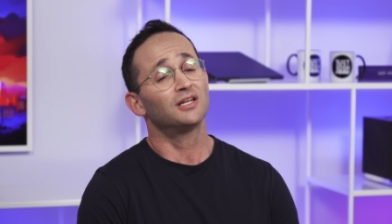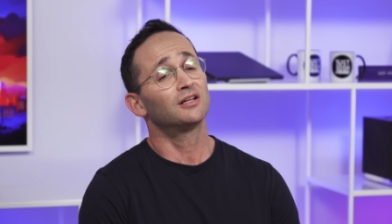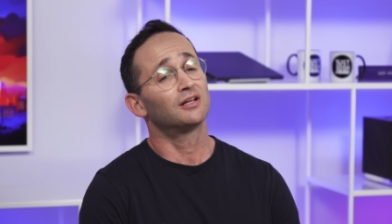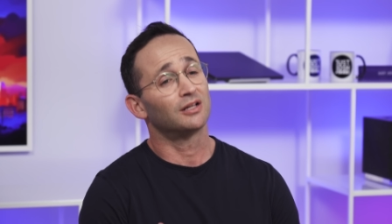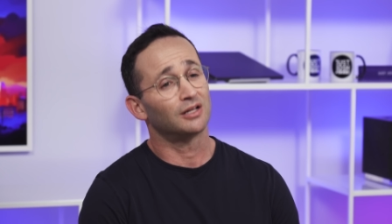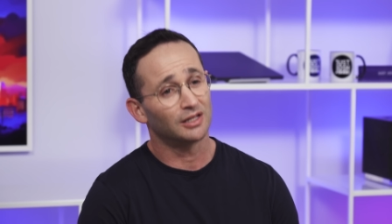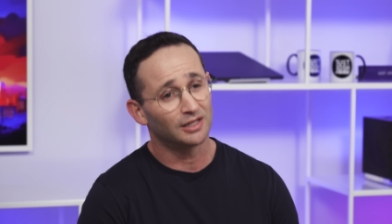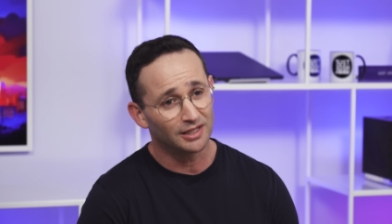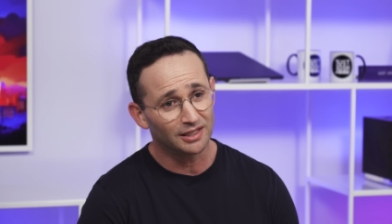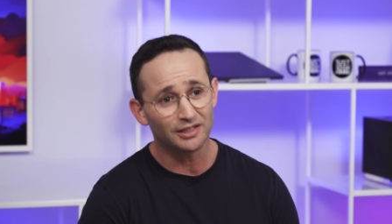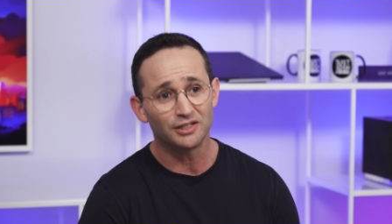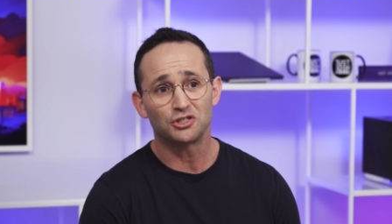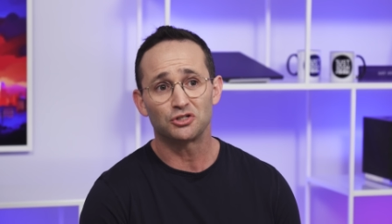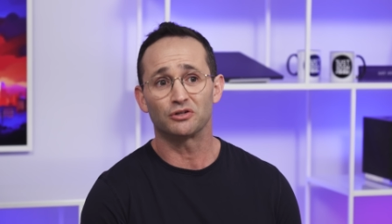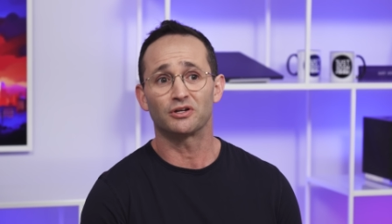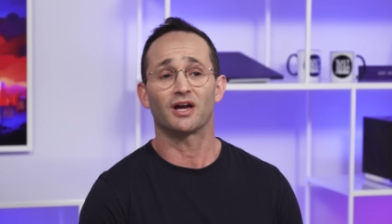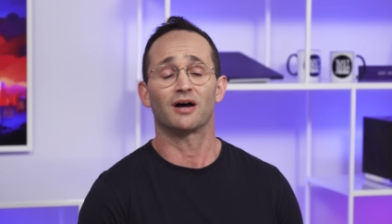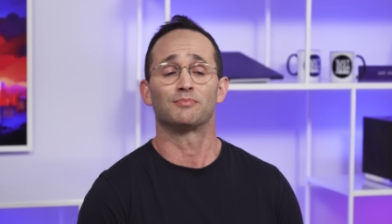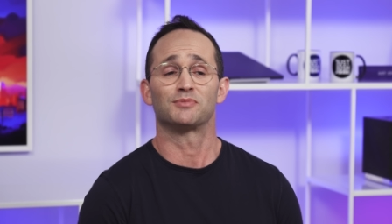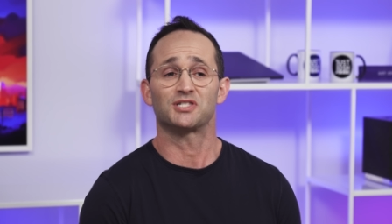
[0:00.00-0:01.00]
it clearly
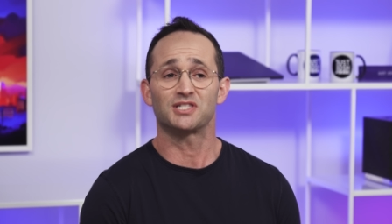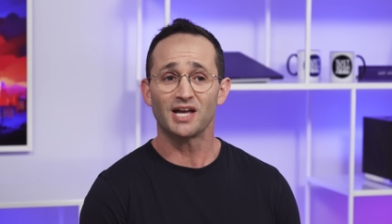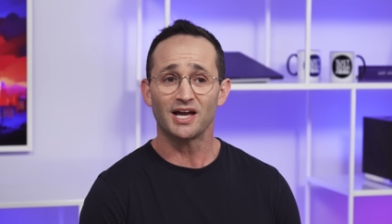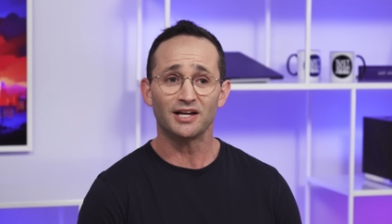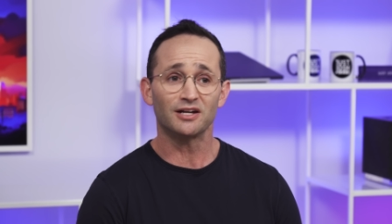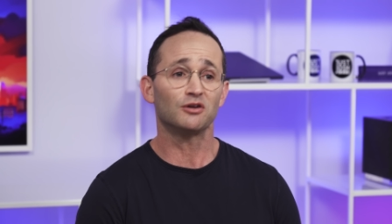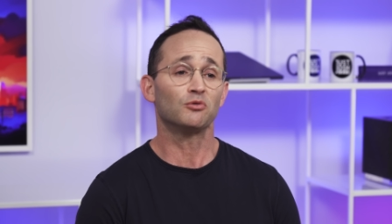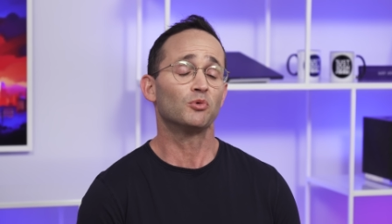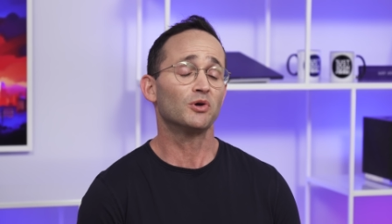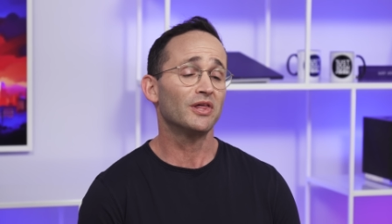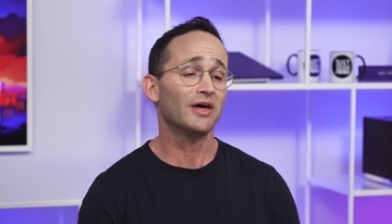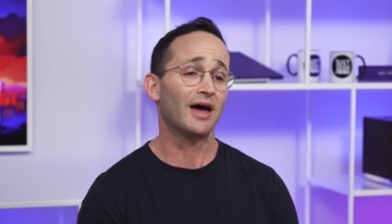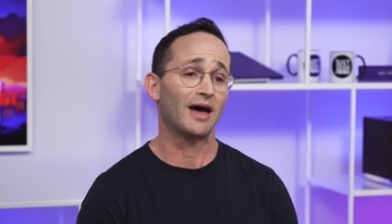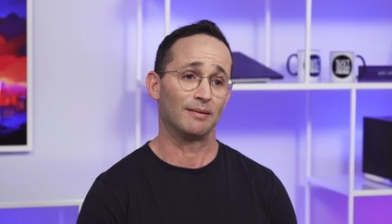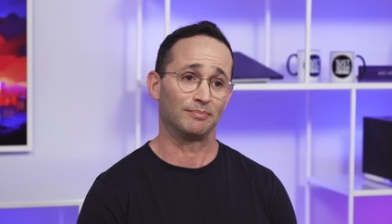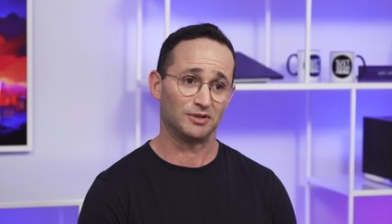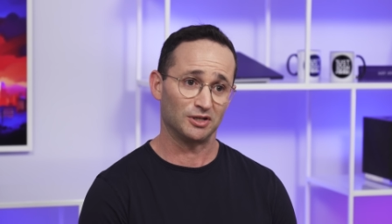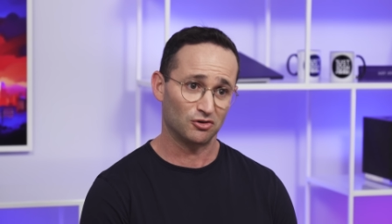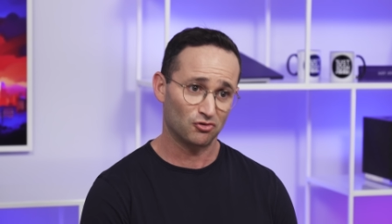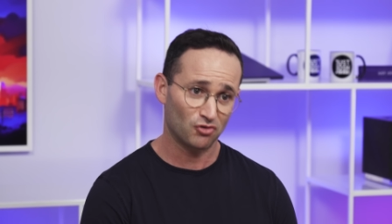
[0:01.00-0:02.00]
should come standard with a
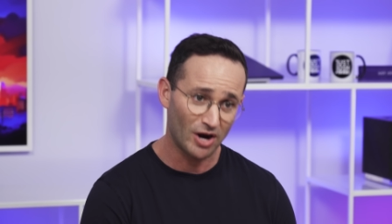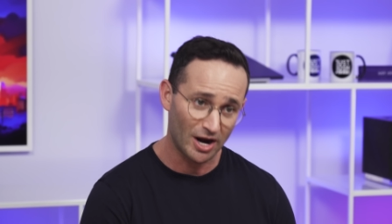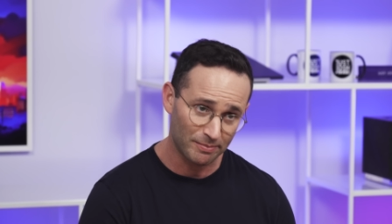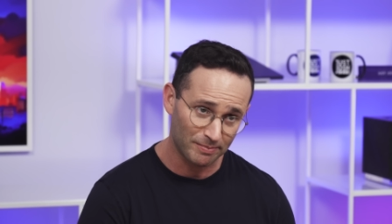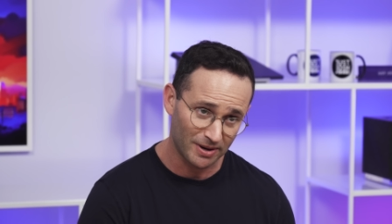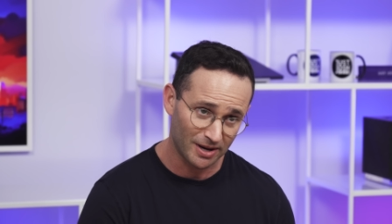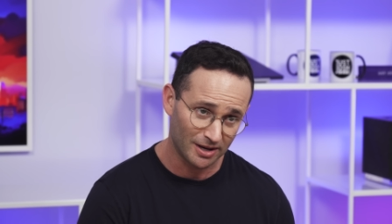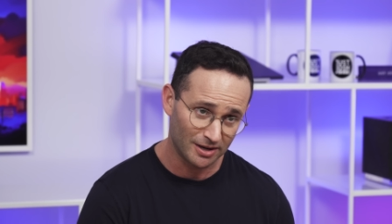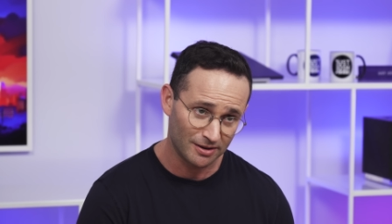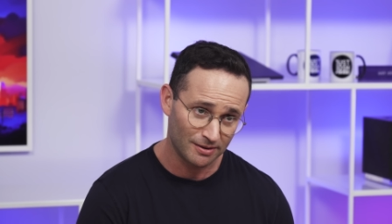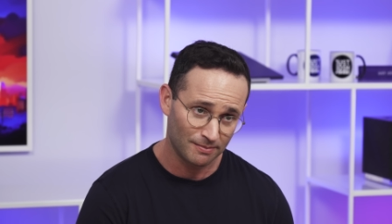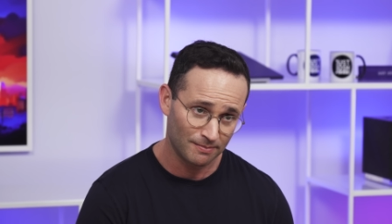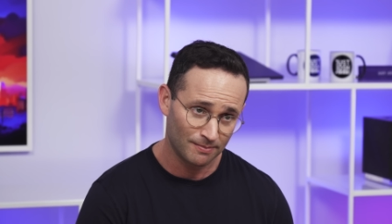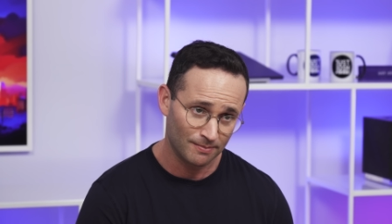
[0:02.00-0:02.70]
haptic trackpad.